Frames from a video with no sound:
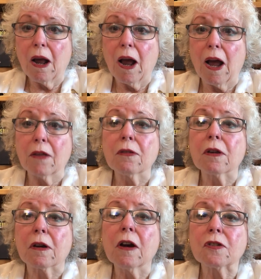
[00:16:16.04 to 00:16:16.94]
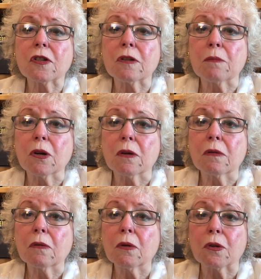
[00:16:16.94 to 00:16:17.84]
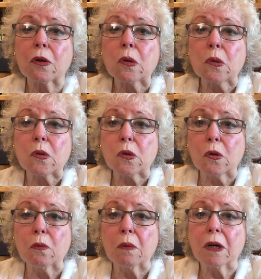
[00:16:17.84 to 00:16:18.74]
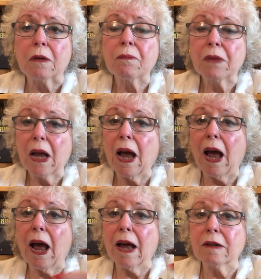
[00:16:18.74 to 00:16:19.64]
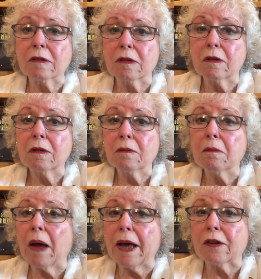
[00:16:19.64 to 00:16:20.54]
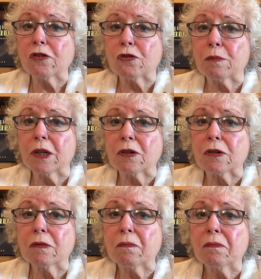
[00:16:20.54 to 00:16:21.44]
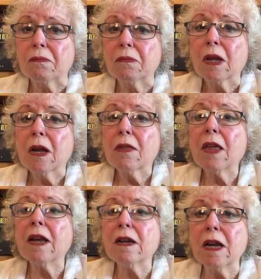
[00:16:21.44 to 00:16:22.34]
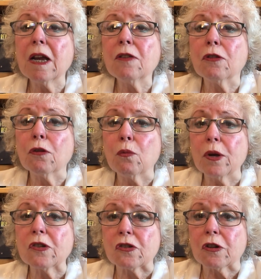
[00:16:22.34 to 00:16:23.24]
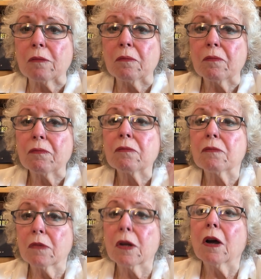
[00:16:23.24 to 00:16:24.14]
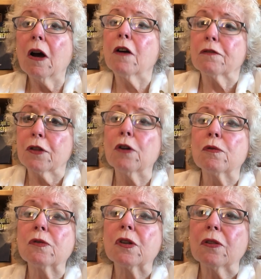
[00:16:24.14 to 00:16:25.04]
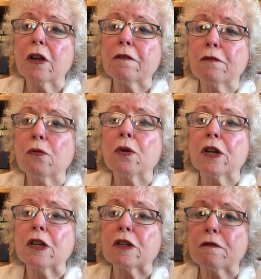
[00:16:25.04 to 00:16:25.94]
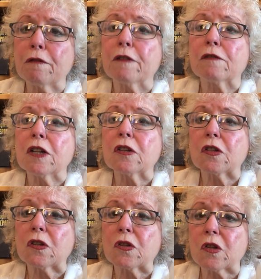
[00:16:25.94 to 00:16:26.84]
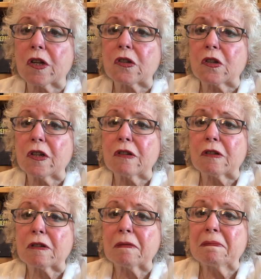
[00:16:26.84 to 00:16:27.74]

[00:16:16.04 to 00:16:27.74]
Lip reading: and the customer or the consumer and management. They need the wisdom of those in their 40s, 50s, and 60s.